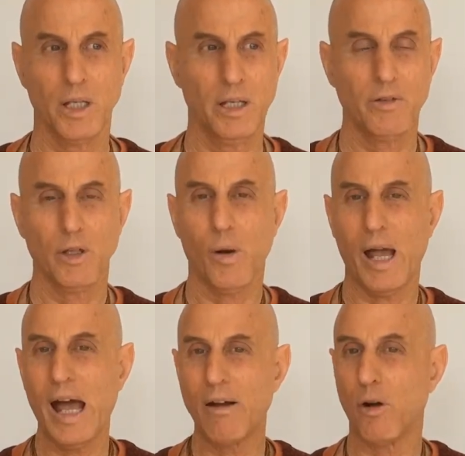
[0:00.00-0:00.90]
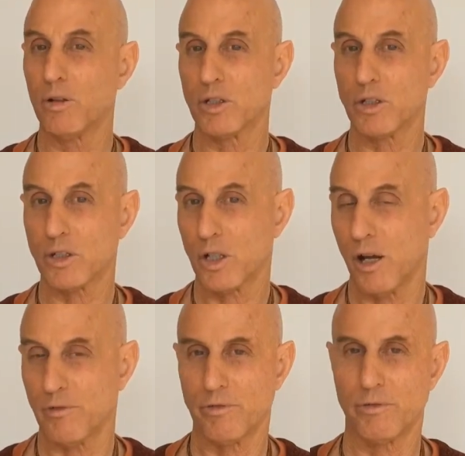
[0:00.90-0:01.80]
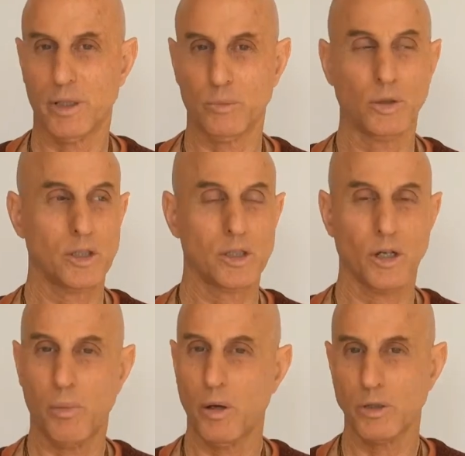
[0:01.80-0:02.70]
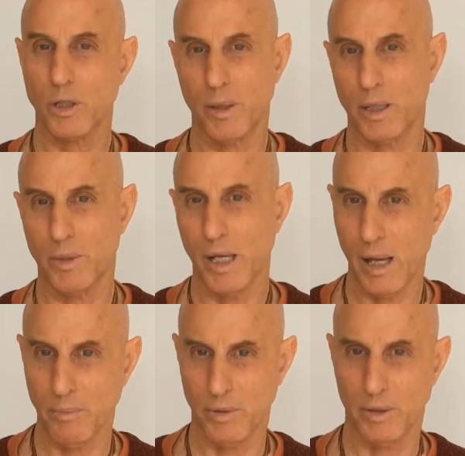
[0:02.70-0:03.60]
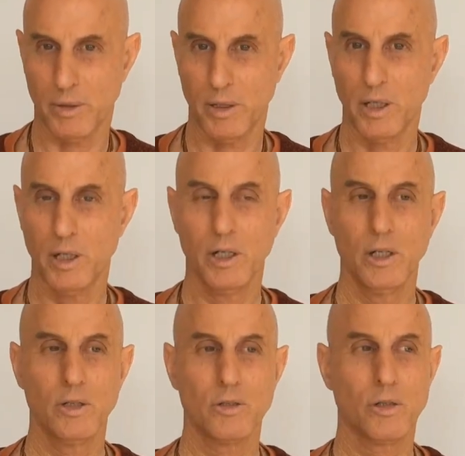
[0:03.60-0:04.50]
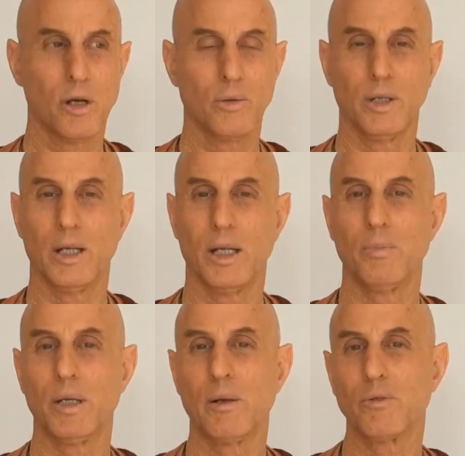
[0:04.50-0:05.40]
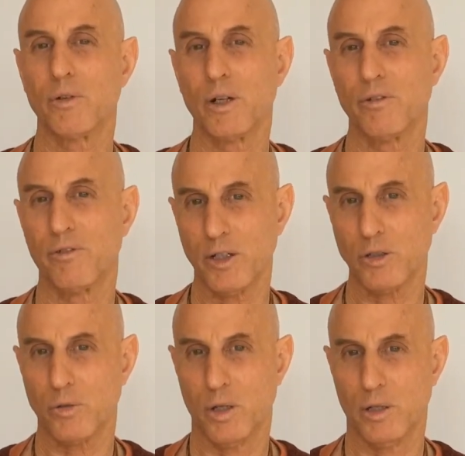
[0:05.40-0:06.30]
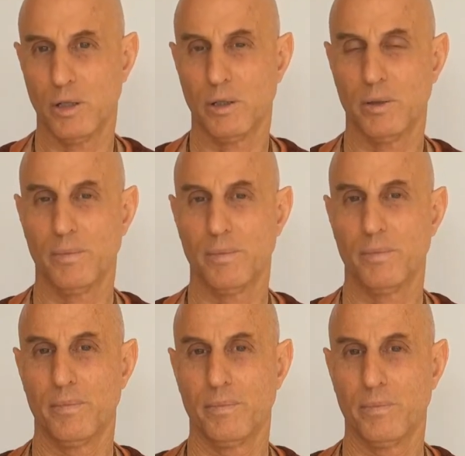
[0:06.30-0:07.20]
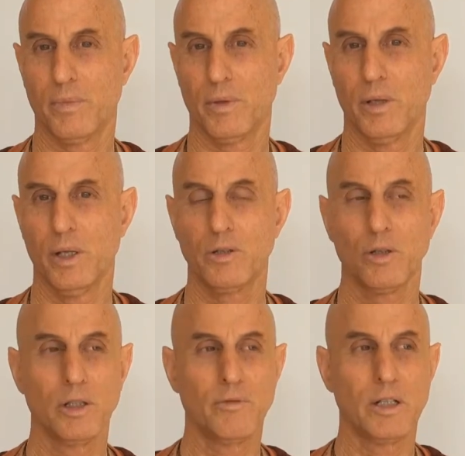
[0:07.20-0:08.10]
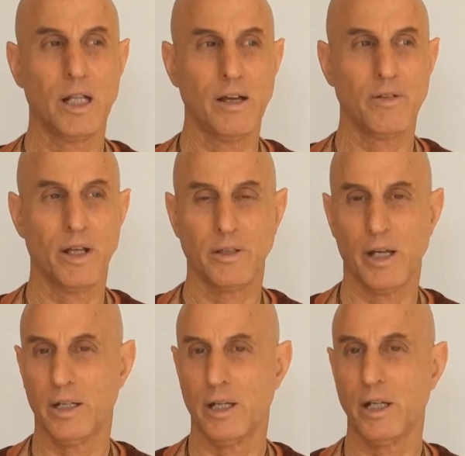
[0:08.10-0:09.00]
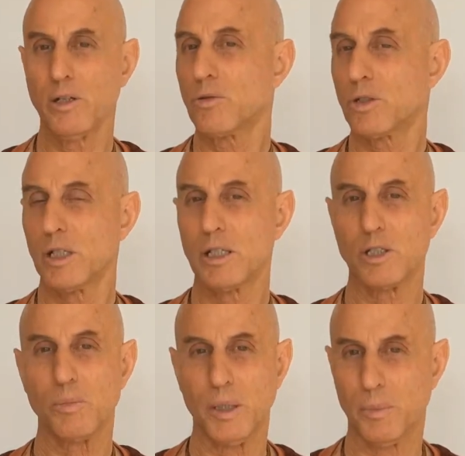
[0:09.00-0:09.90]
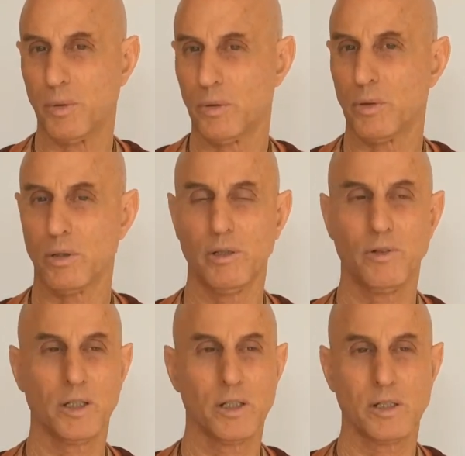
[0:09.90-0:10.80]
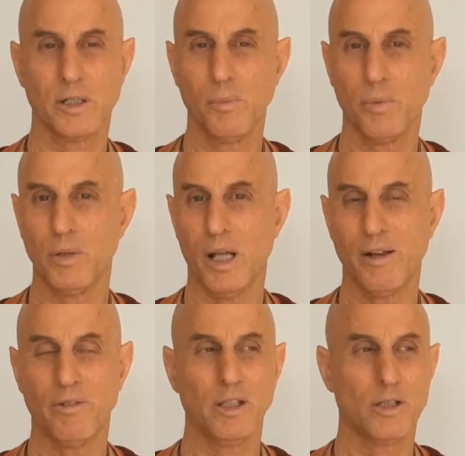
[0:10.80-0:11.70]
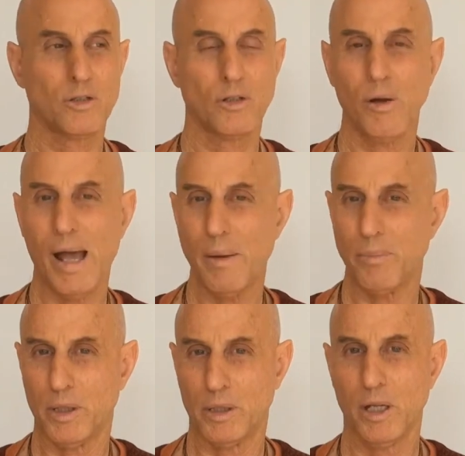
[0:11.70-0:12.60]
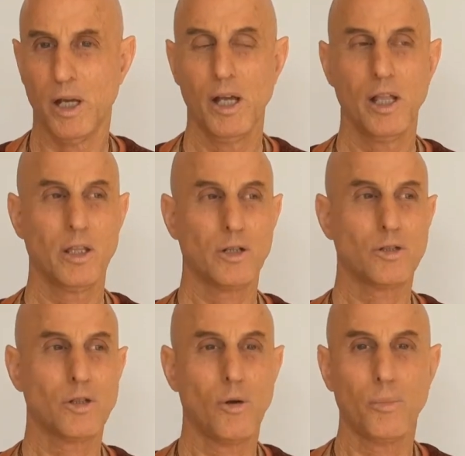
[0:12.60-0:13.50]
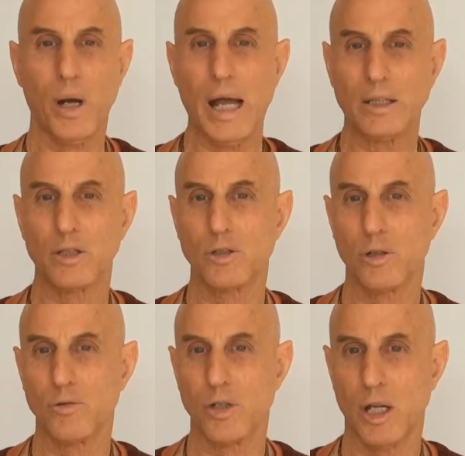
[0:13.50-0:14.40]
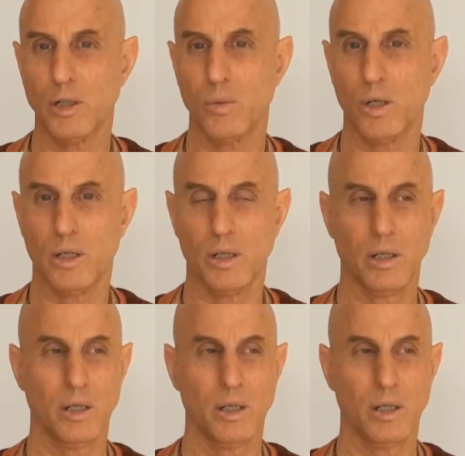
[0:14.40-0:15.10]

even though I have all this stuff, which is supposed to make me happy. So it becomes very frustrating to live a life like that. And then you see these people who are living this simple life and they're so happy. They're so bright, they're so genuine.